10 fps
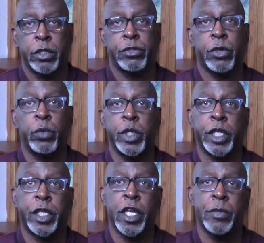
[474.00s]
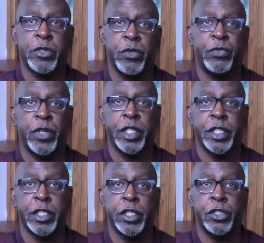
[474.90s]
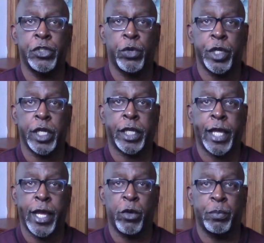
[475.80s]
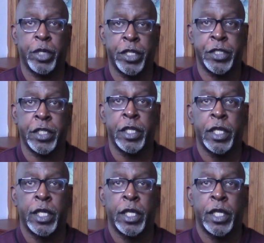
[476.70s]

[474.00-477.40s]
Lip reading: So when it comes to funding the joint account budget,